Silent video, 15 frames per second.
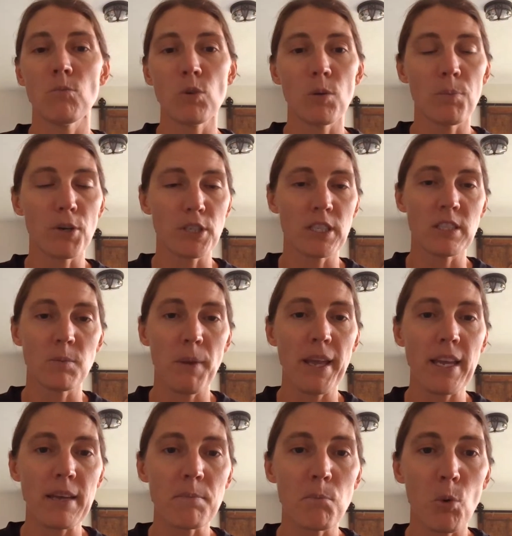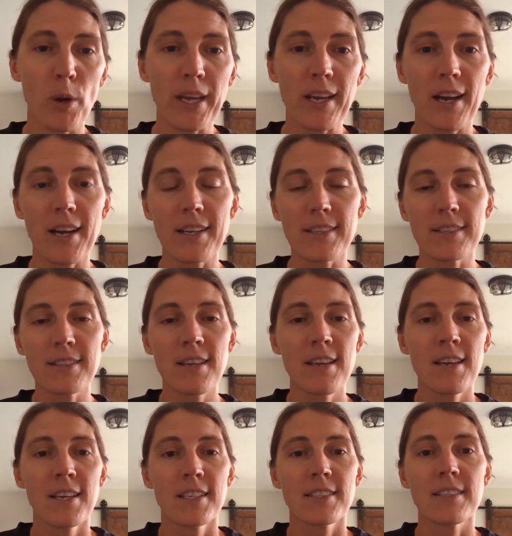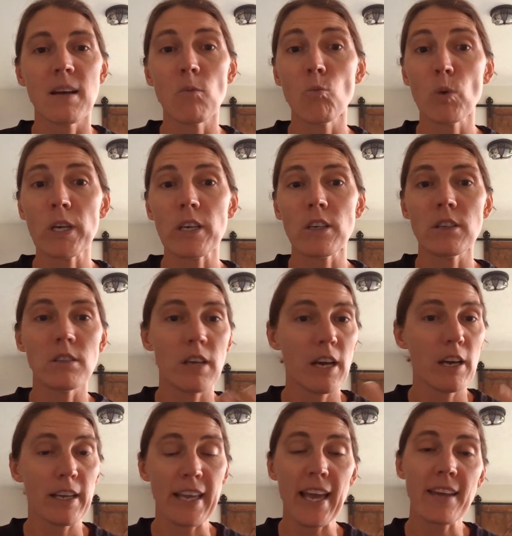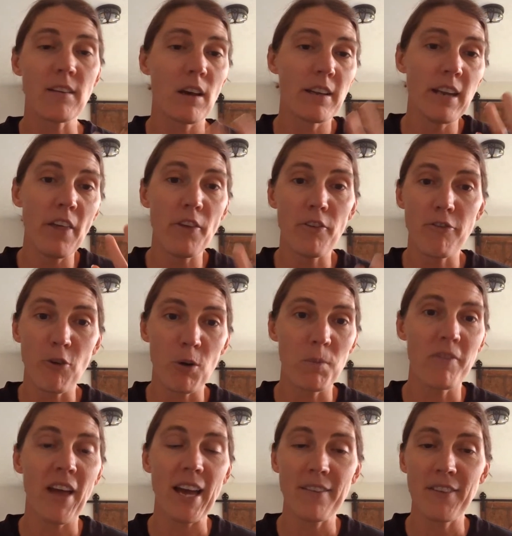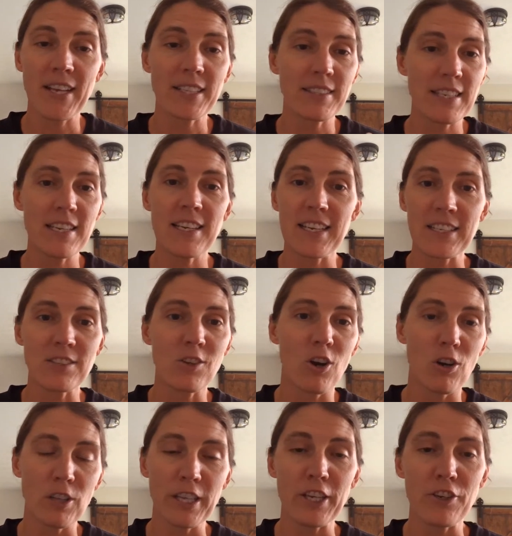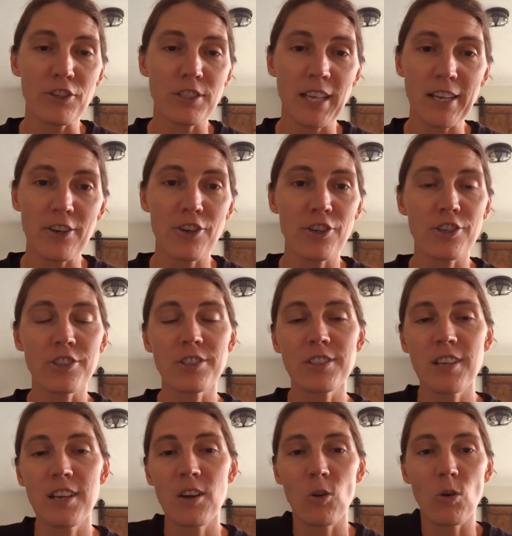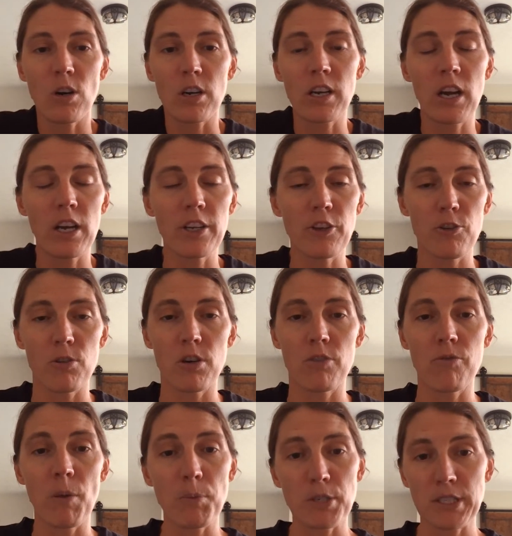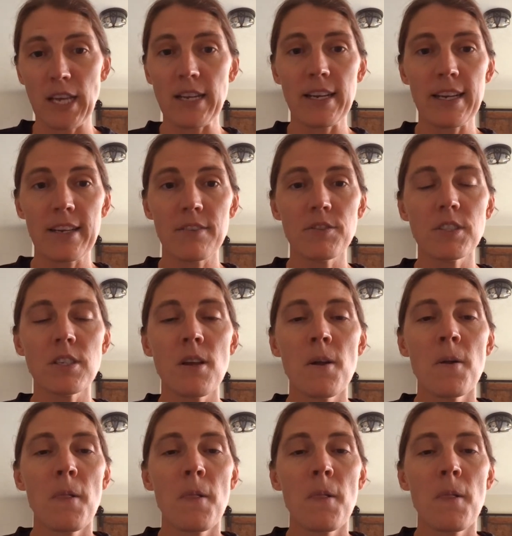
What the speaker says: will participate in boycotts. Some will, again, another form of advocacy is calling your senators or your representatives.